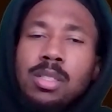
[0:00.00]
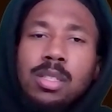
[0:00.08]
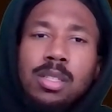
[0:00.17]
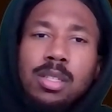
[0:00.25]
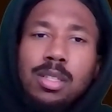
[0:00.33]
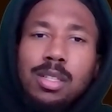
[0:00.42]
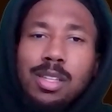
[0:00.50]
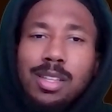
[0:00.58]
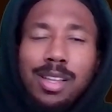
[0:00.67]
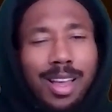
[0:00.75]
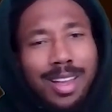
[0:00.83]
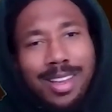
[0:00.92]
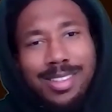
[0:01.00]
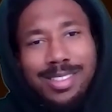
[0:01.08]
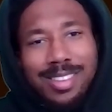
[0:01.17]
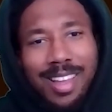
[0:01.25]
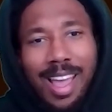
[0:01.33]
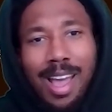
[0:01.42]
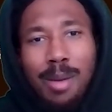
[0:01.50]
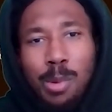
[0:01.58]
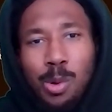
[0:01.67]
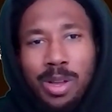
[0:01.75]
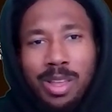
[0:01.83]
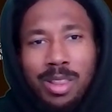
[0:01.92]
to, I guess,
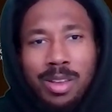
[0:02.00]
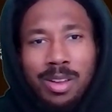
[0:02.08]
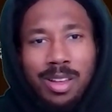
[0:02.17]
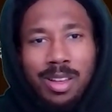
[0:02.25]
gamble either.